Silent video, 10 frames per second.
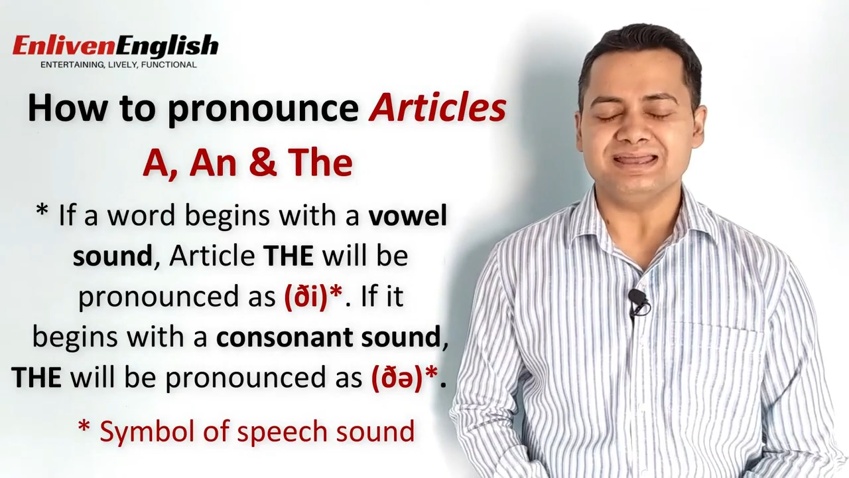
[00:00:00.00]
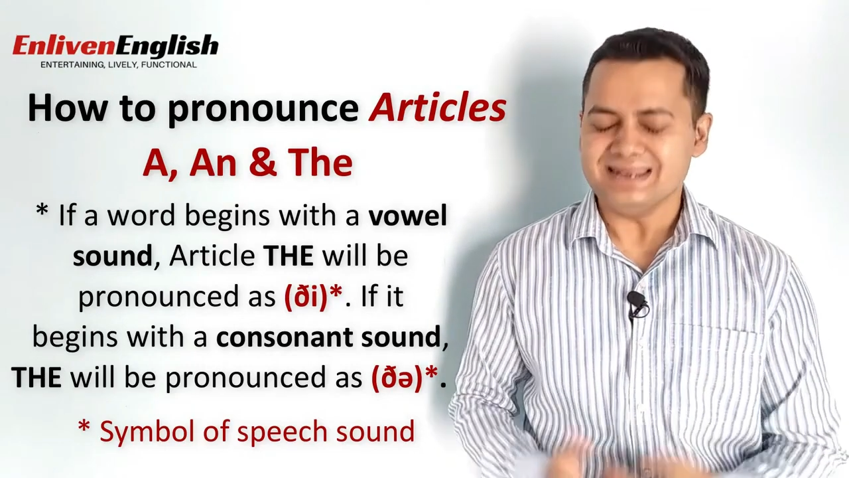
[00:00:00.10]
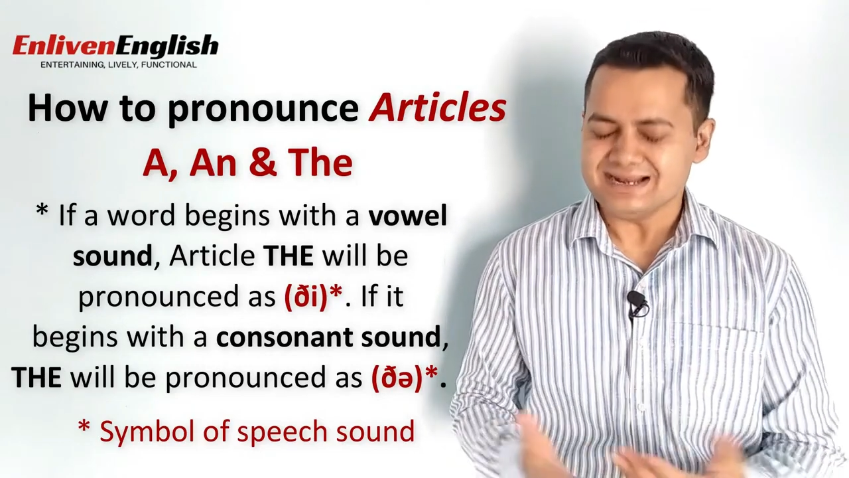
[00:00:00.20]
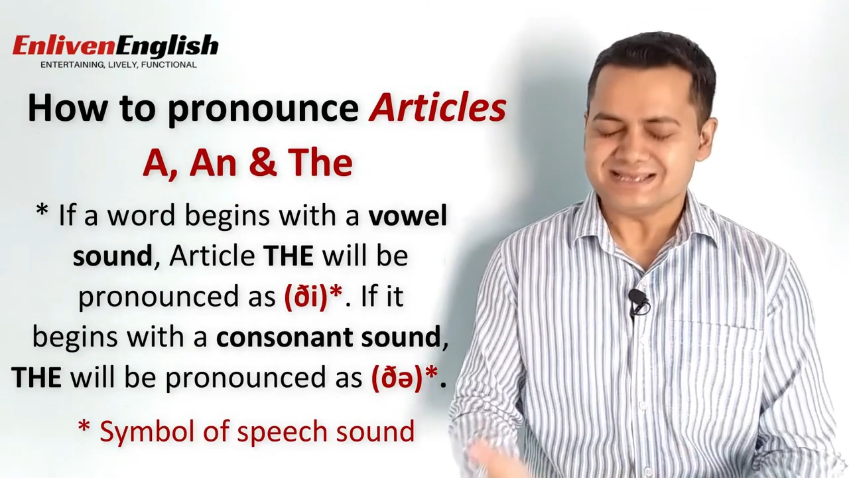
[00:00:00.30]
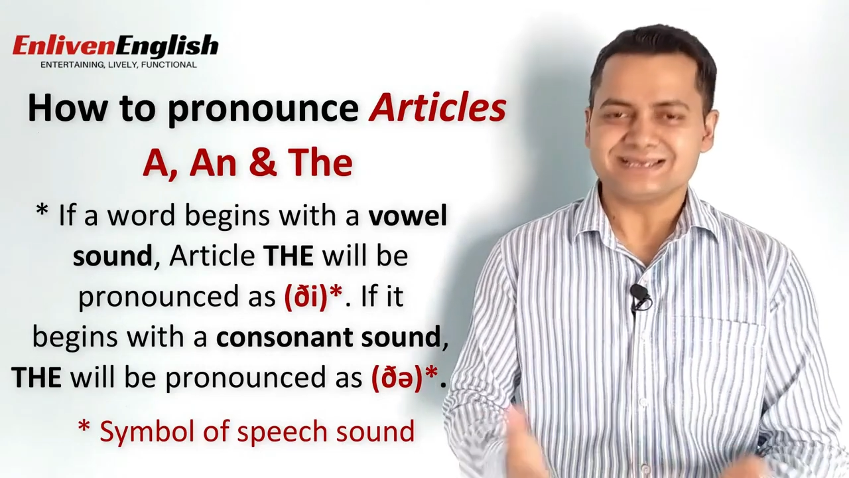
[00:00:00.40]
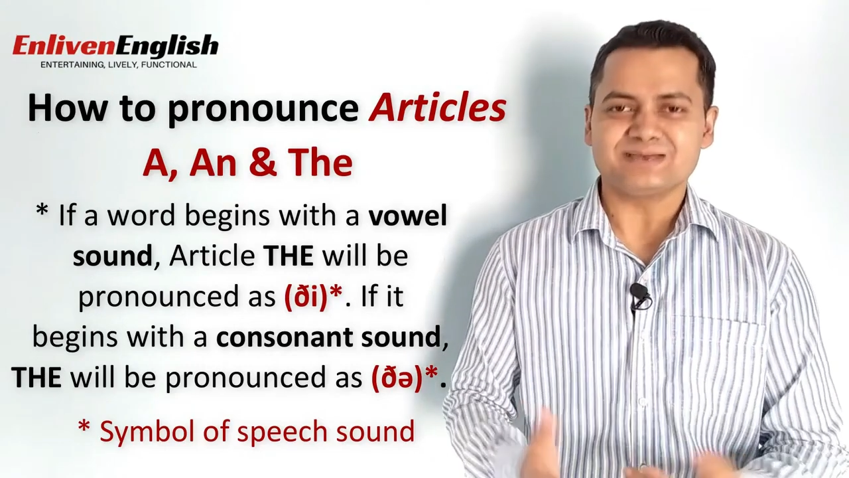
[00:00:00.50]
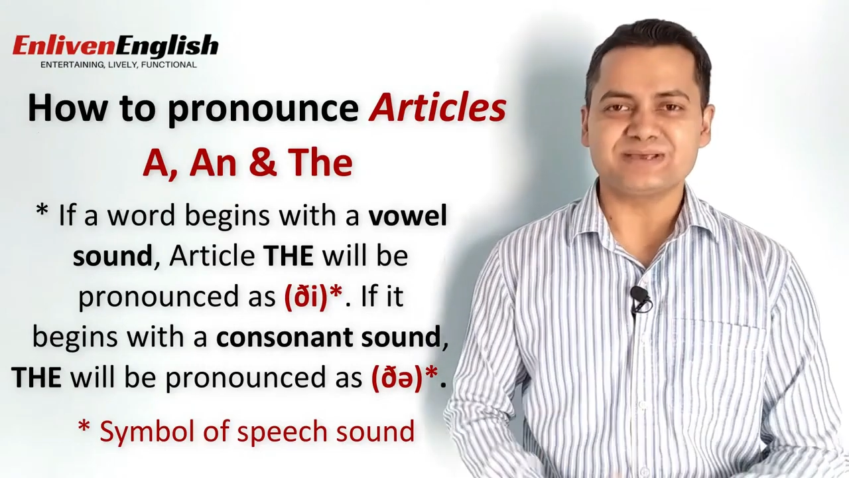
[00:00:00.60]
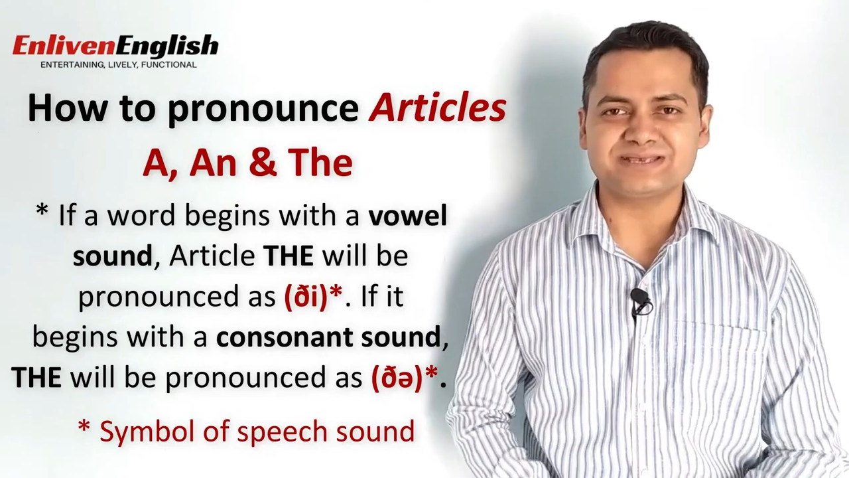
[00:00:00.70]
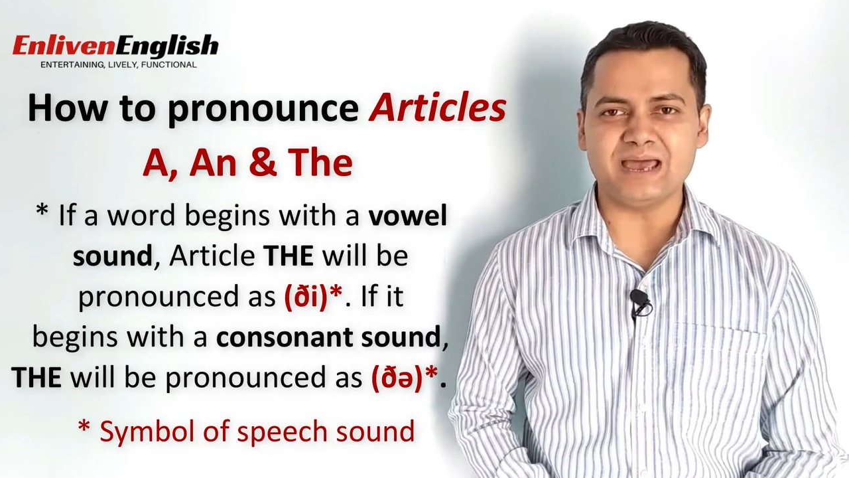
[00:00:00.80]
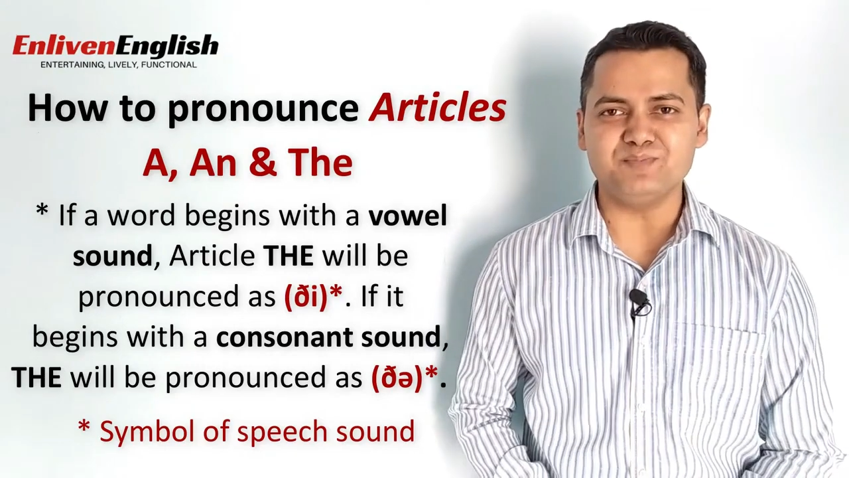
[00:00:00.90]
Let's see
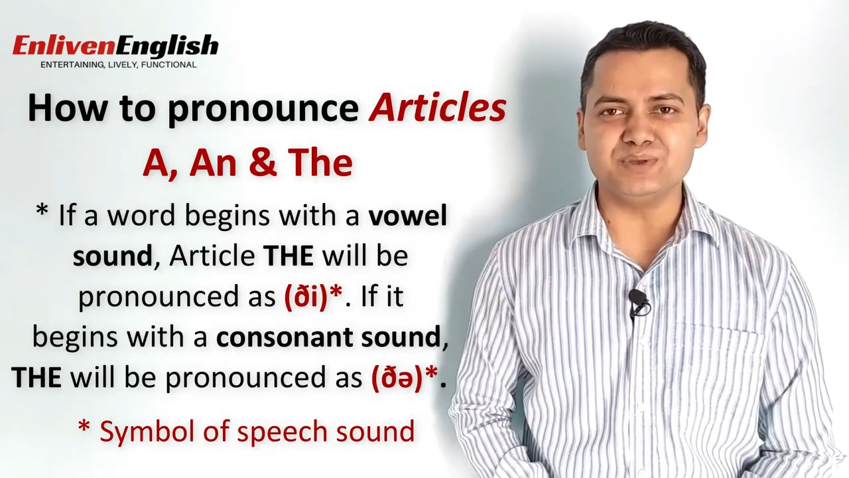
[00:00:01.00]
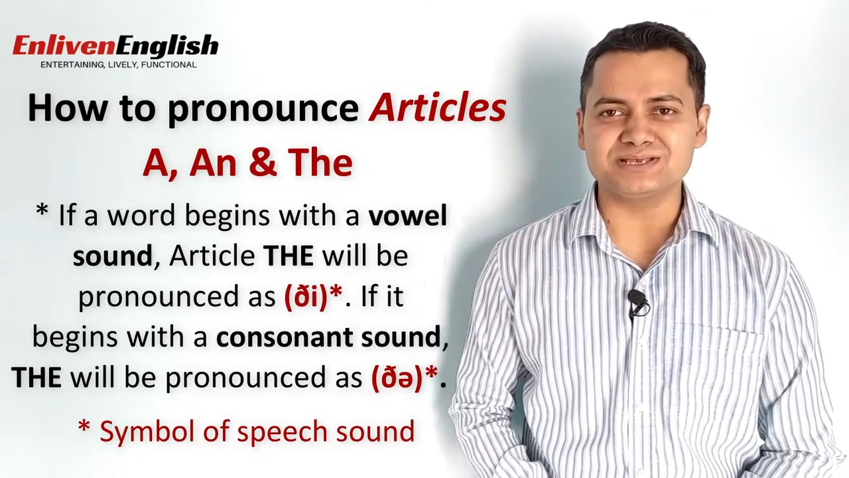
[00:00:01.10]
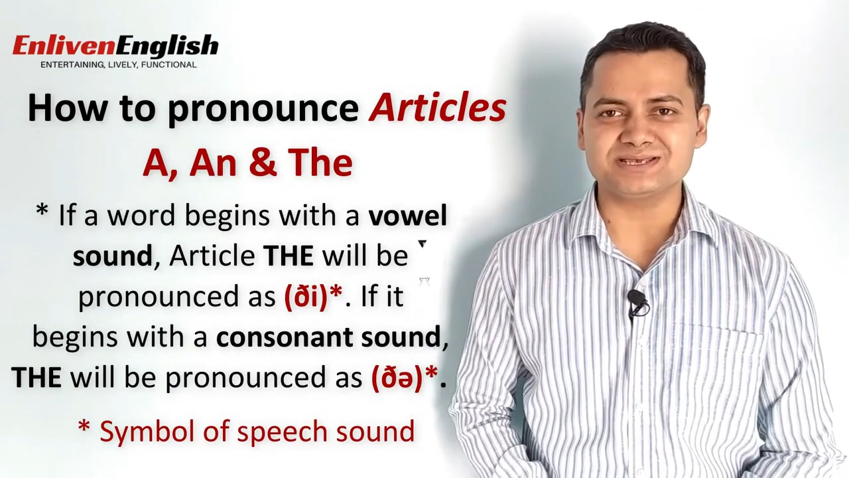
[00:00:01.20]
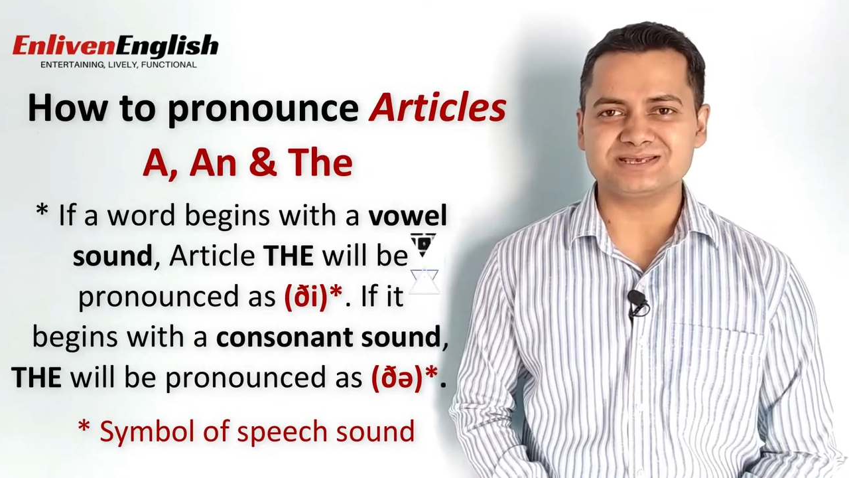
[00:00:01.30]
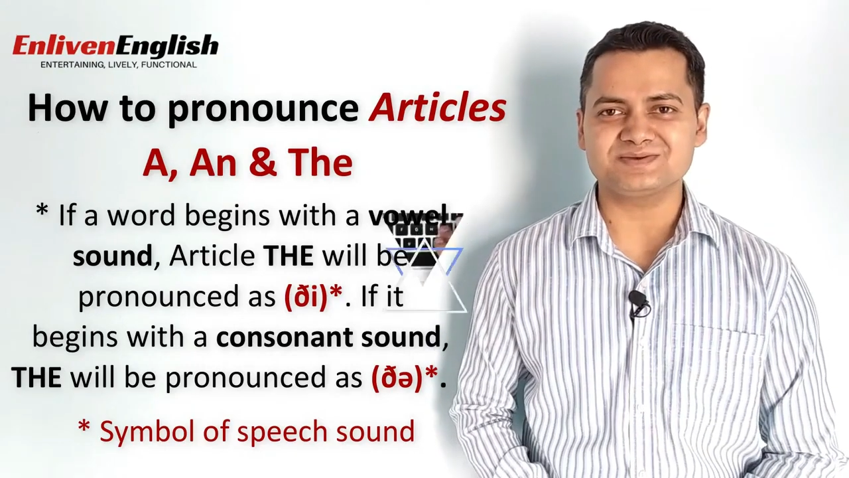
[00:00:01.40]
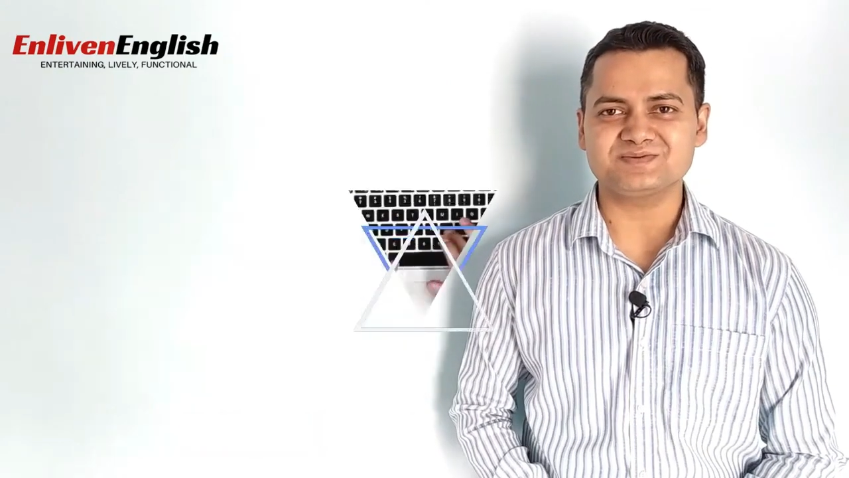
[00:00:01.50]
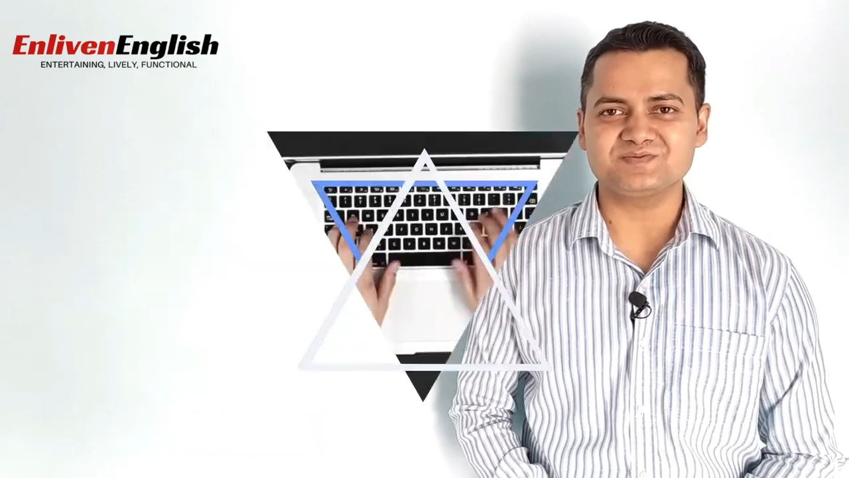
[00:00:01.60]
some examples.